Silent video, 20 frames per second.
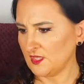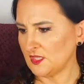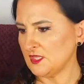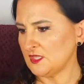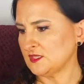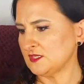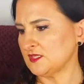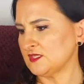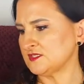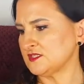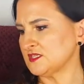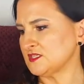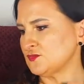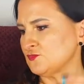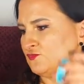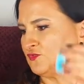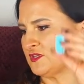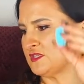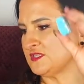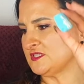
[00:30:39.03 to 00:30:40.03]
This is
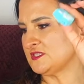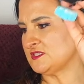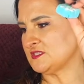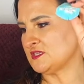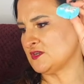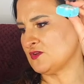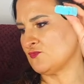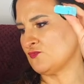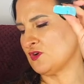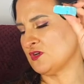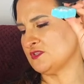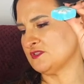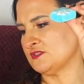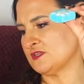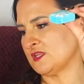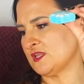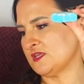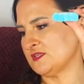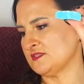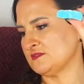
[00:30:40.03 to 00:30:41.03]
Winter
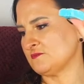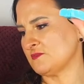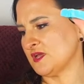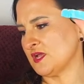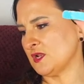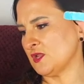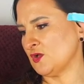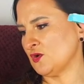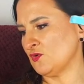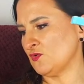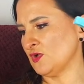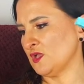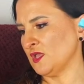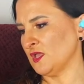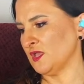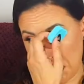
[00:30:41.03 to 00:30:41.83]
Wonderland Mallow.